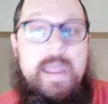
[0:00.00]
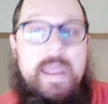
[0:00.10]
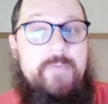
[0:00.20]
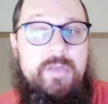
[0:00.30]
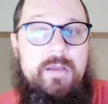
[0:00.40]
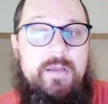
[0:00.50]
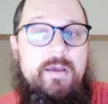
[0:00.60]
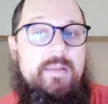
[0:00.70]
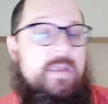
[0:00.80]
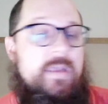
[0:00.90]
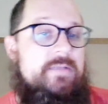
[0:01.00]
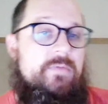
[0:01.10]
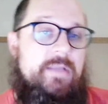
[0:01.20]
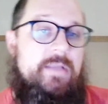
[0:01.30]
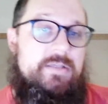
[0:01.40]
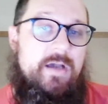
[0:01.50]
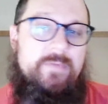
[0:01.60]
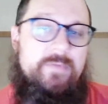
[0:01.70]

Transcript: Africa. That has kicked off.